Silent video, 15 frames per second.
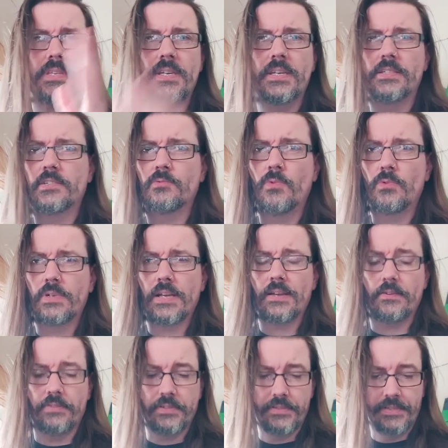it just walked
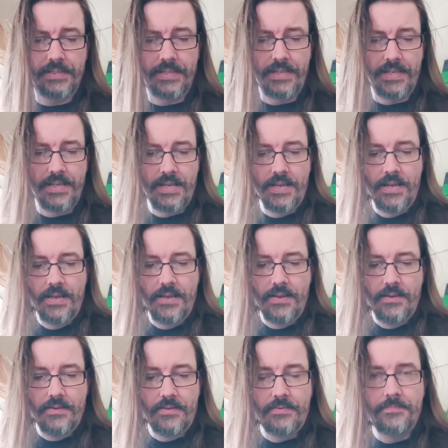out of
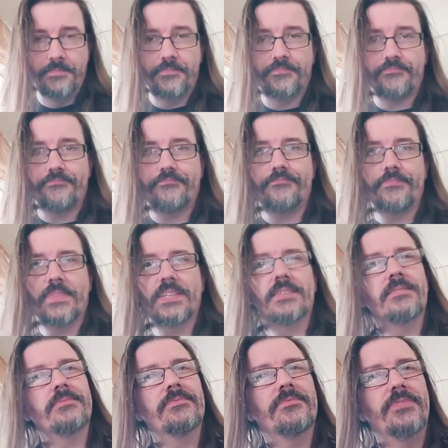it.
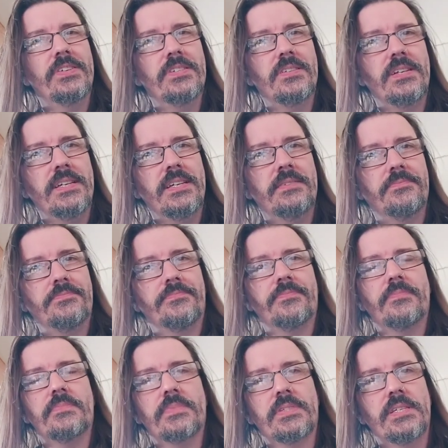Visually,
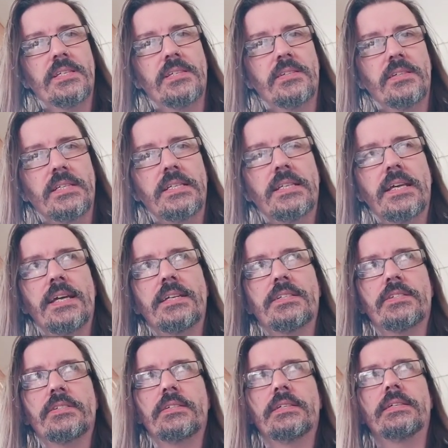since I didn't
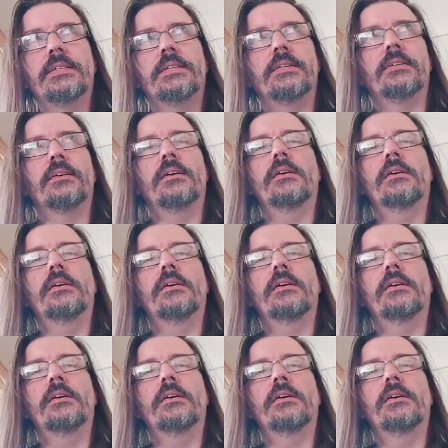actually